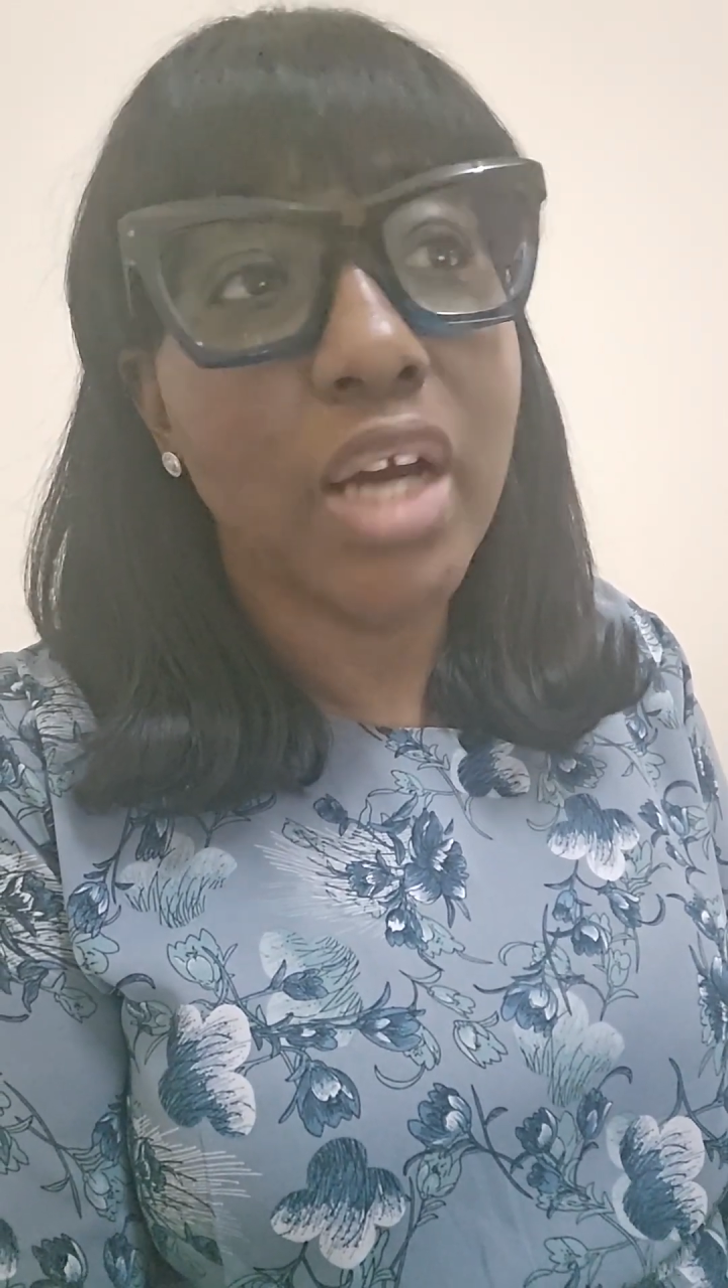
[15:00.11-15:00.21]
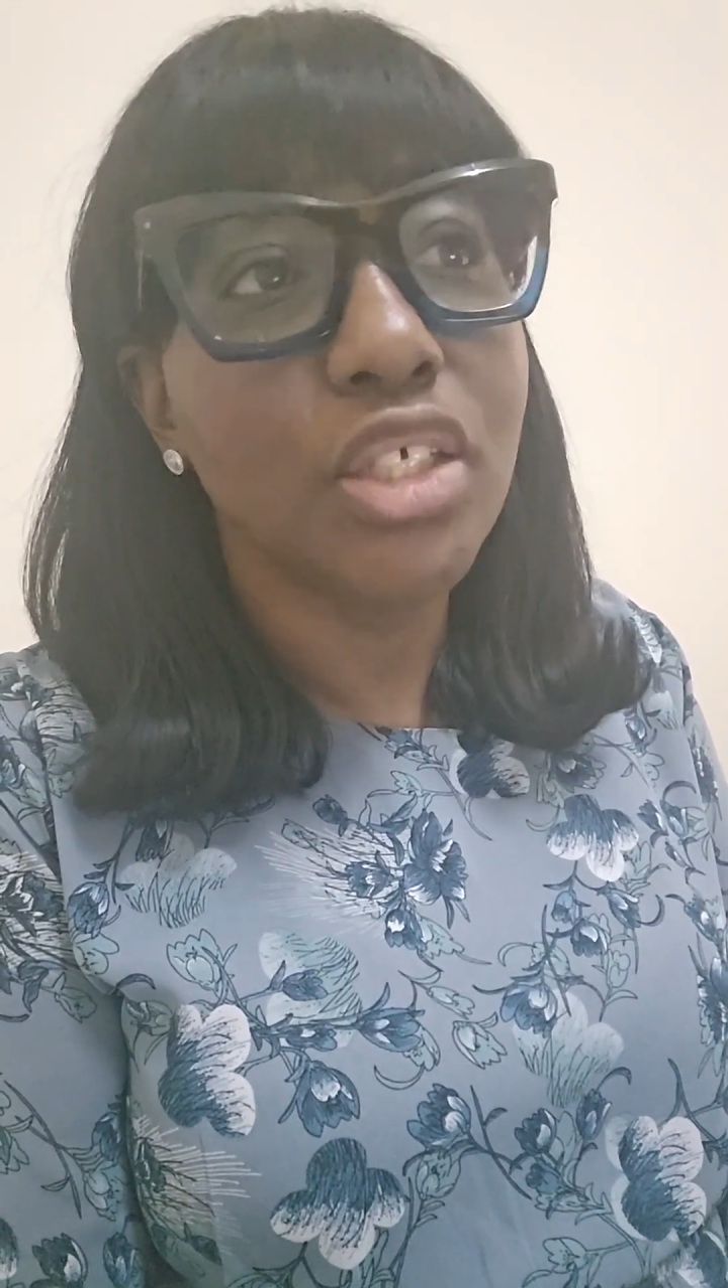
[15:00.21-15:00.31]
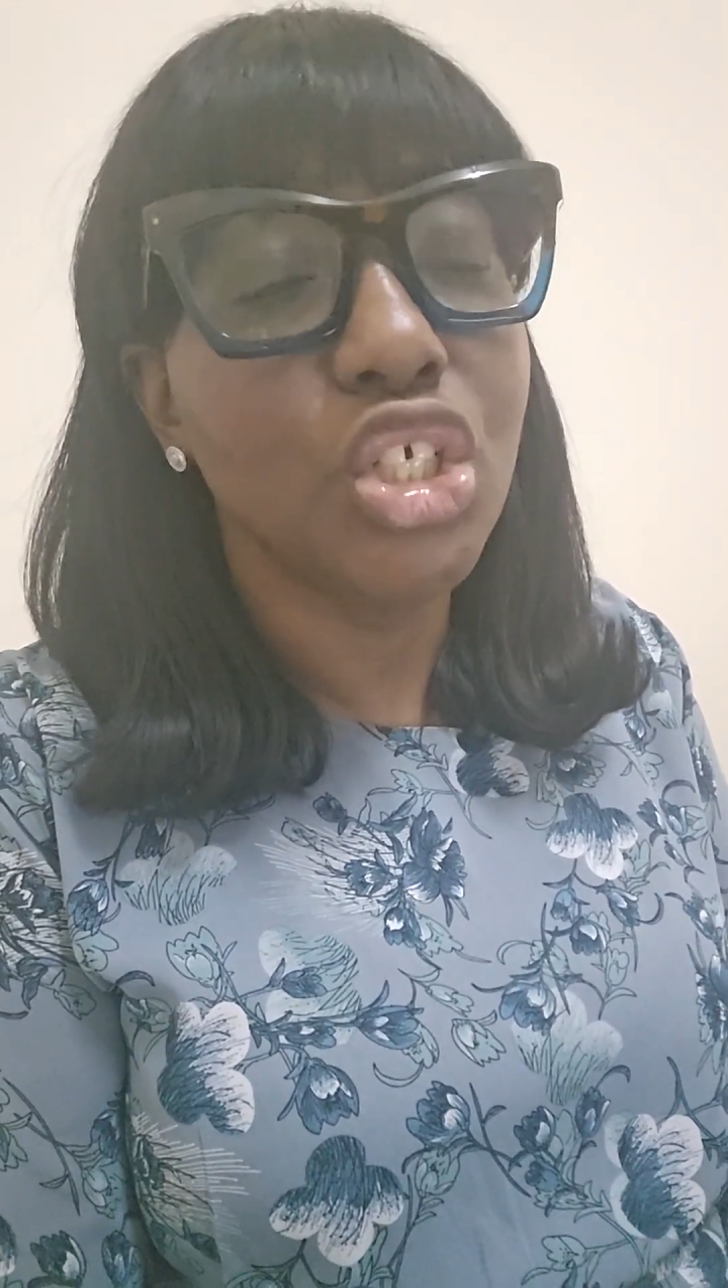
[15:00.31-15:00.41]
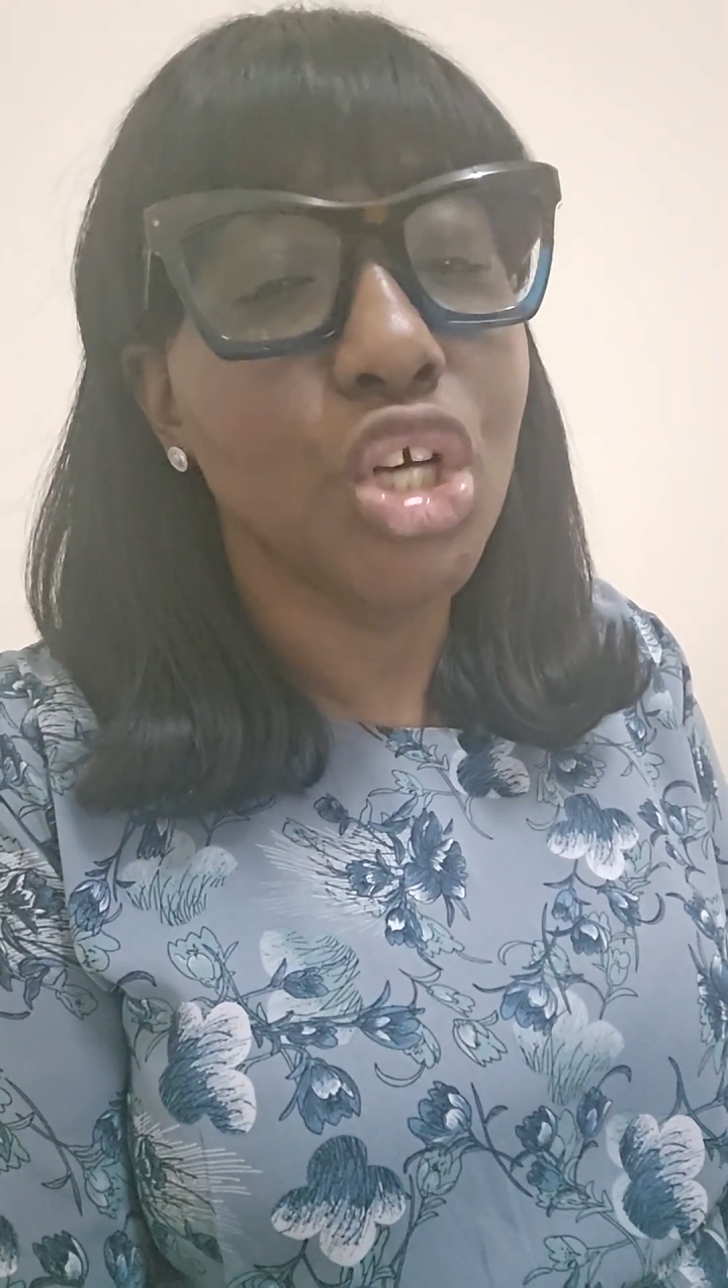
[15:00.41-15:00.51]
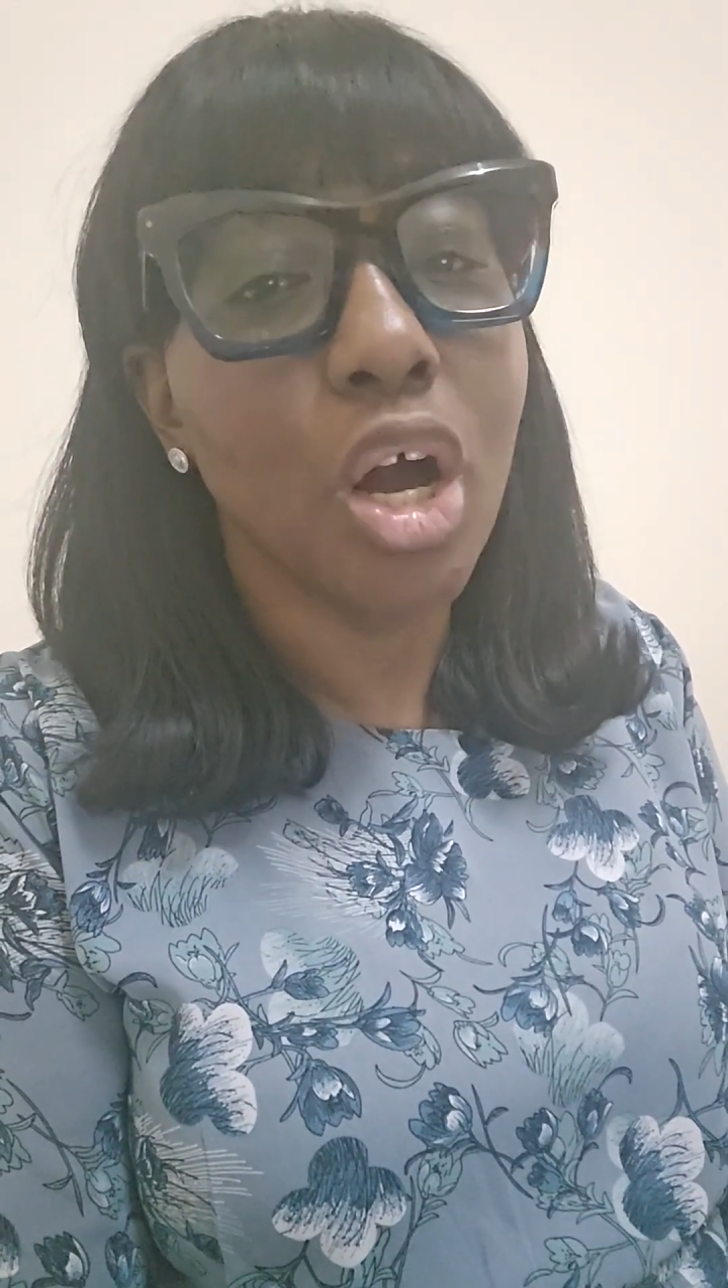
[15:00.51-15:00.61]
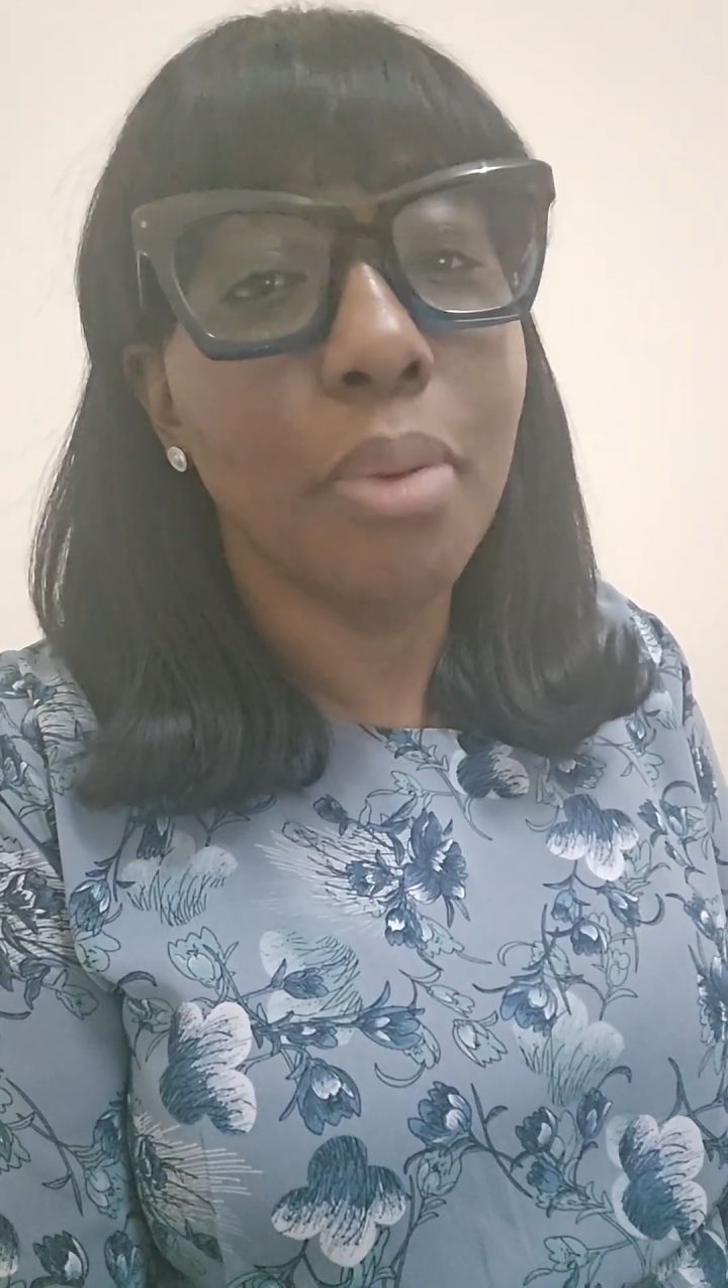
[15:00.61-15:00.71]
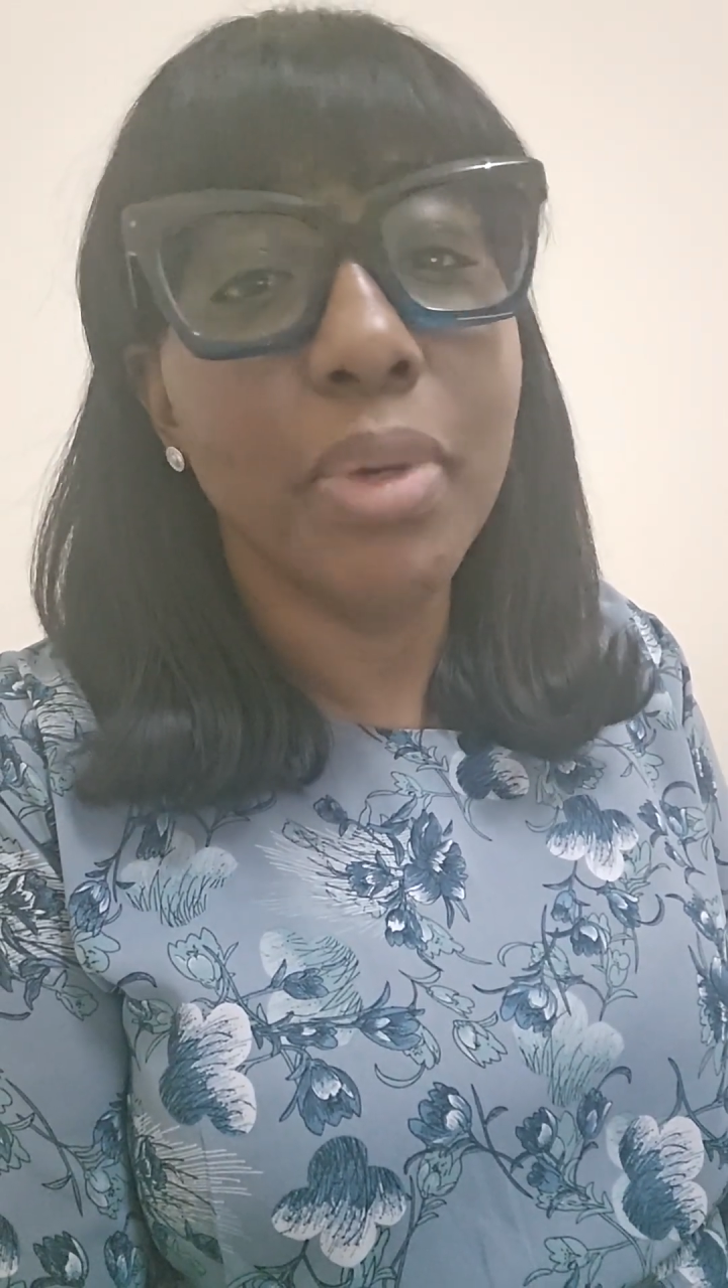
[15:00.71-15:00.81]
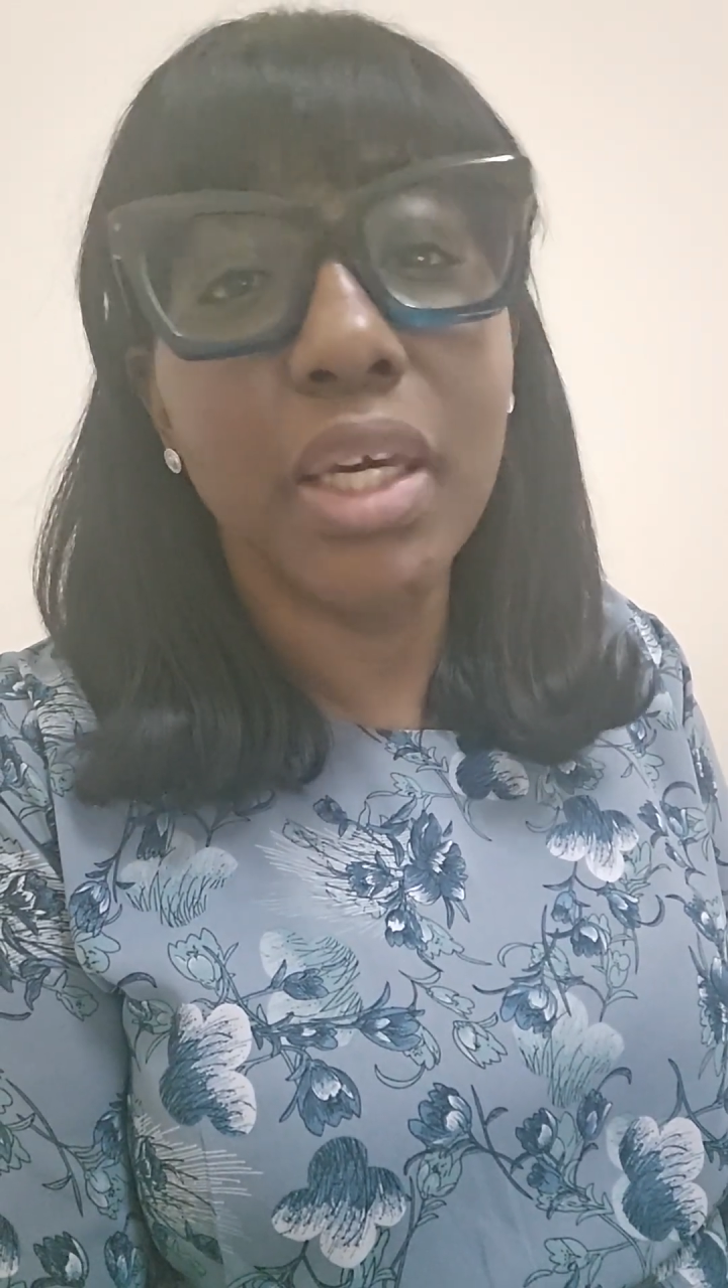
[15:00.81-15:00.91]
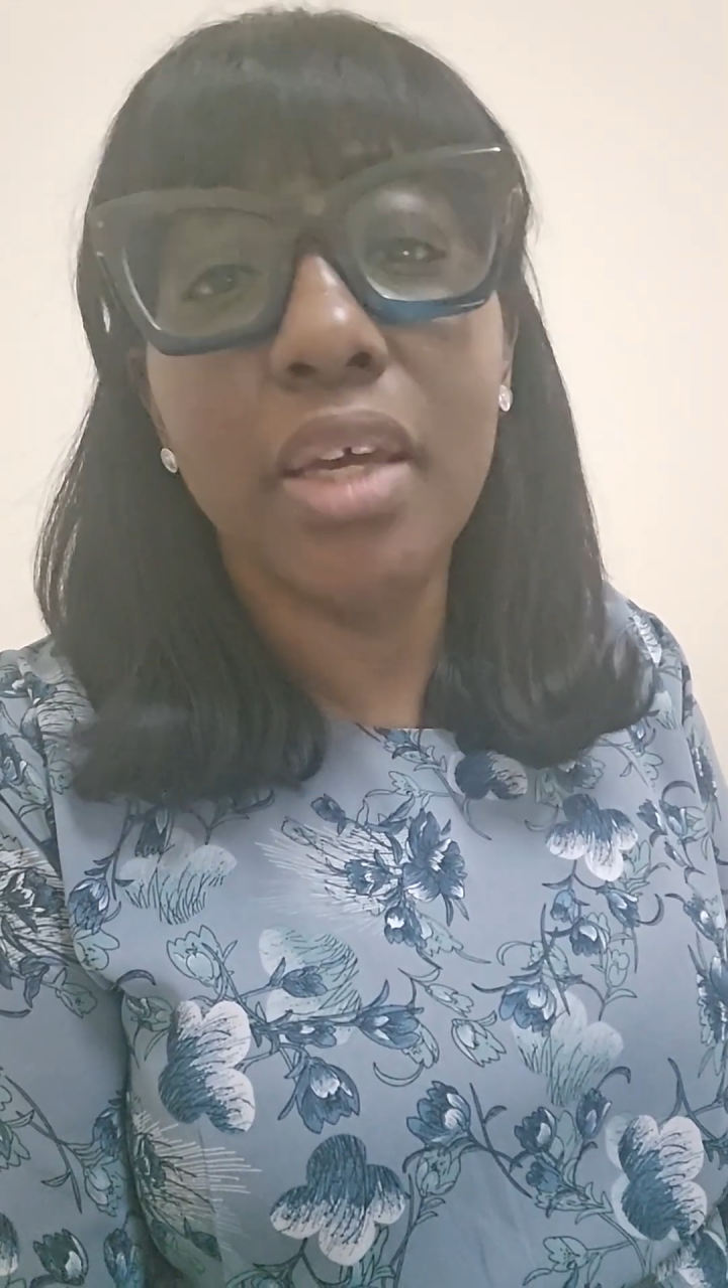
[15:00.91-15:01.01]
a job